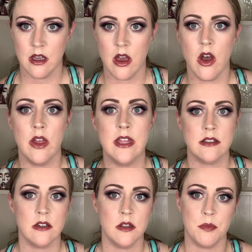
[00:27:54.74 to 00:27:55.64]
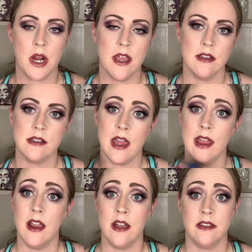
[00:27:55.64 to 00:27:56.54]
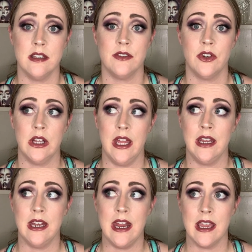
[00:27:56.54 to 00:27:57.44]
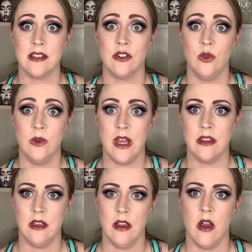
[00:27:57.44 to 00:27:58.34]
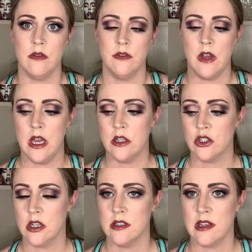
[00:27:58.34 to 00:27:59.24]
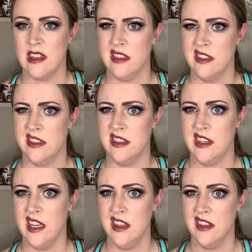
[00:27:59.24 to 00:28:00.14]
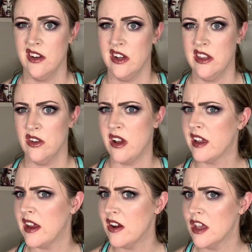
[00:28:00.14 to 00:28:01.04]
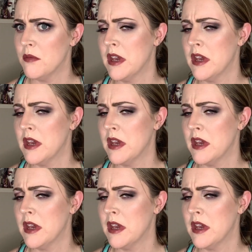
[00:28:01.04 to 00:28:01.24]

I'll insert the price. I got this for like next to nothing off of Hush because I think they're either not carrying them